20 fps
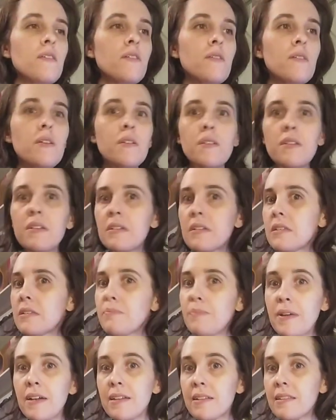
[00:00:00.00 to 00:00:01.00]
You can
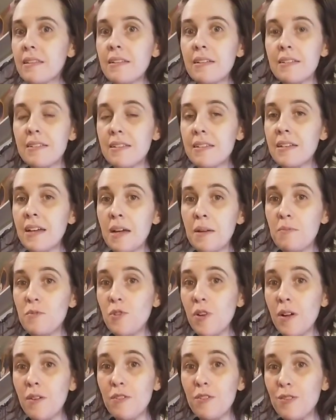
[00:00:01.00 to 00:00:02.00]
expect that it's a time
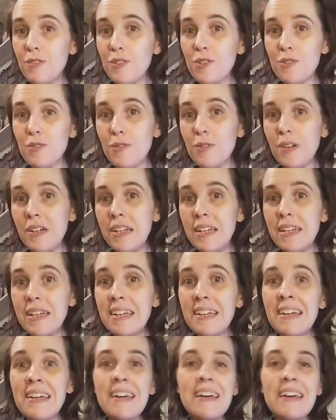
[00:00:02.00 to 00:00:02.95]
travel story.